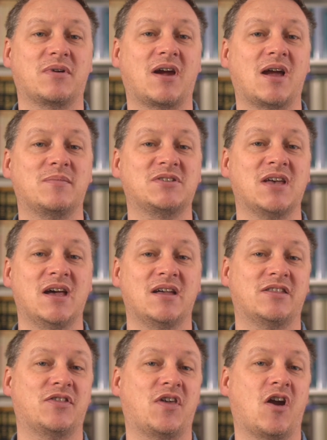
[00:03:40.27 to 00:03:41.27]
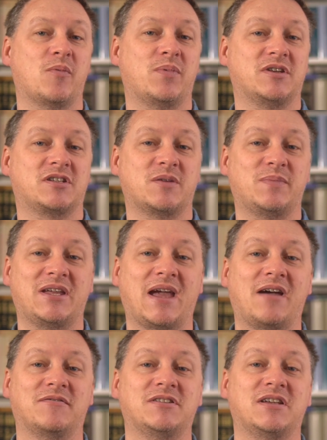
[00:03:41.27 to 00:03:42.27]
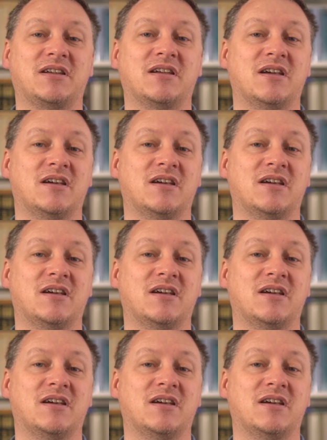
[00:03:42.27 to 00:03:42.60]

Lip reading: perhaps the therapist could be counting